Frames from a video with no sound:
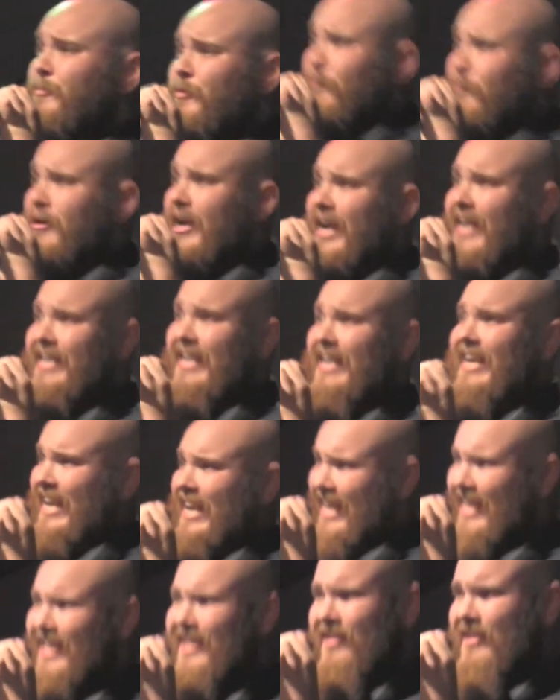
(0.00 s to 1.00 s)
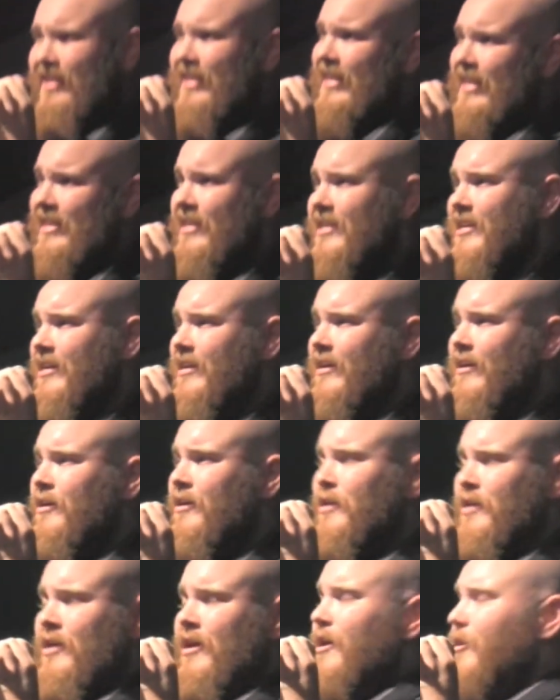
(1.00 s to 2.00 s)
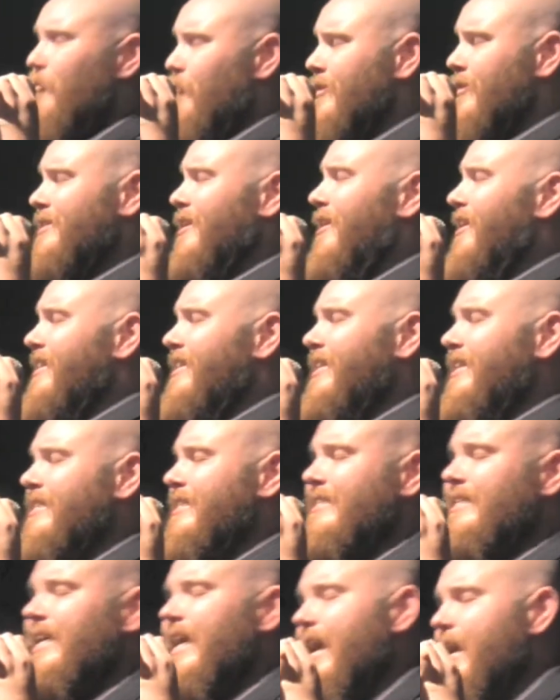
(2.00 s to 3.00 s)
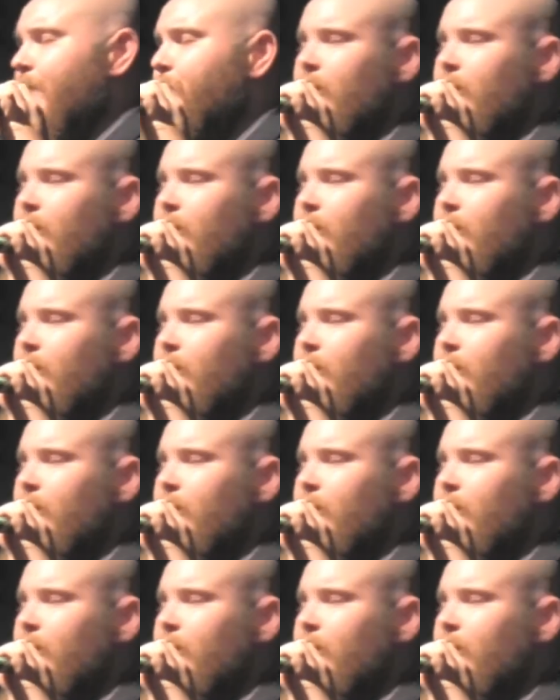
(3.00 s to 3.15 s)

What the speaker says: parade in England was on this day.